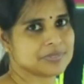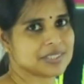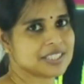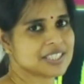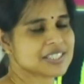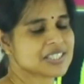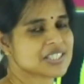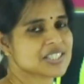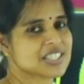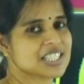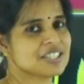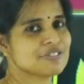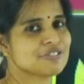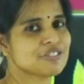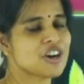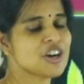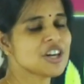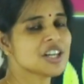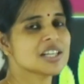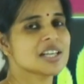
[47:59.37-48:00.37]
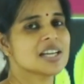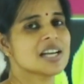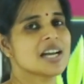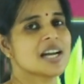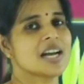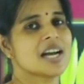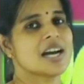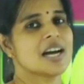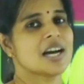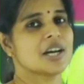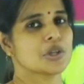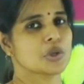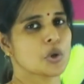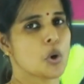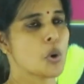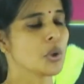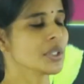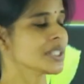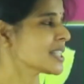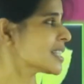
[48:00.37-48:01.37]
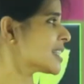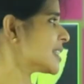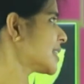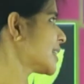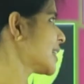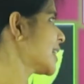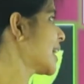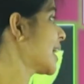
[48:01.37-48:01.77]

This is seen for rose,